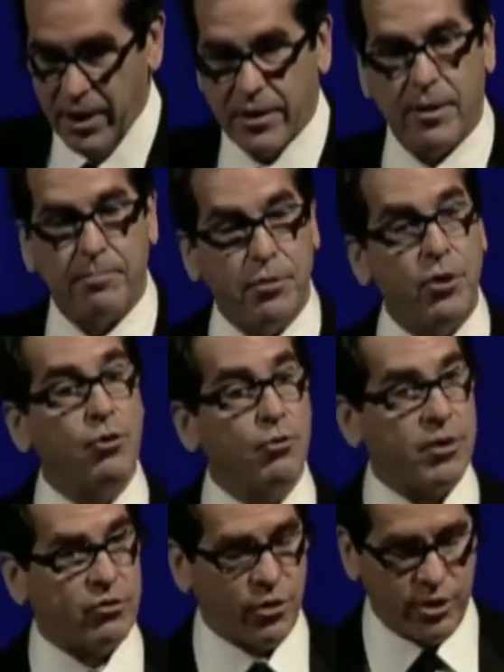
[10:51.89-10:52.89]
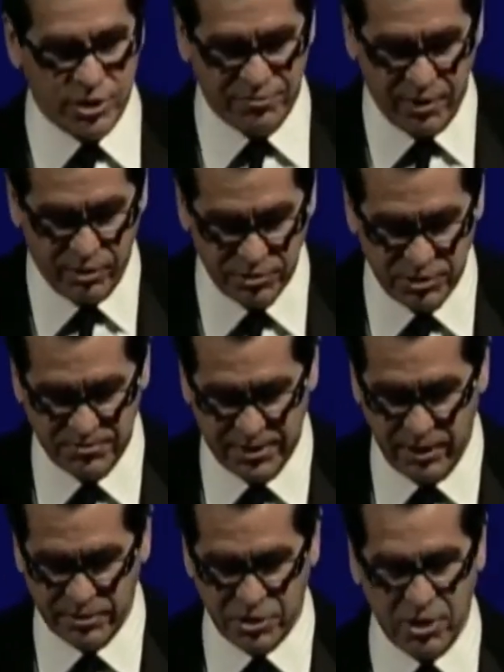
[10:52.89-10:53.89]
The Pew Research folks did a
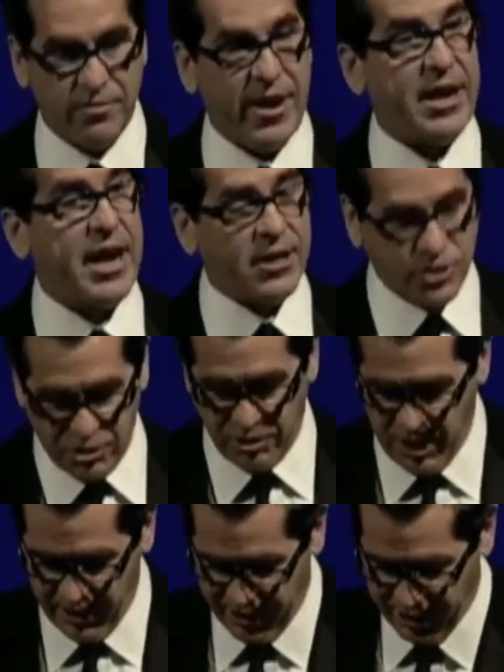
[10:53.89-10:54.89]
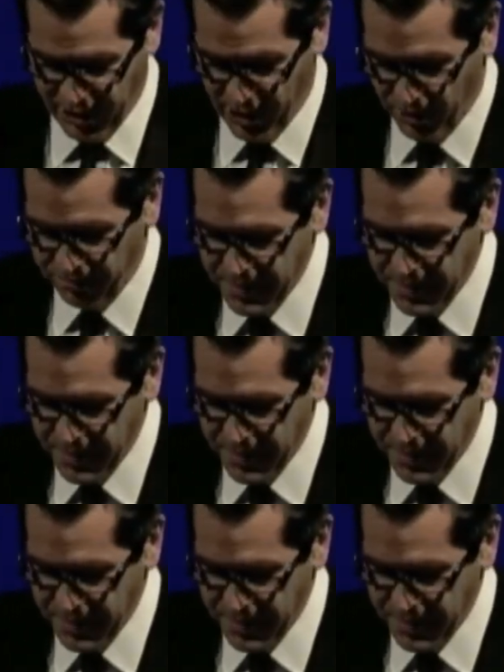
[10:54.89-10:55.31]
survey not too long ago,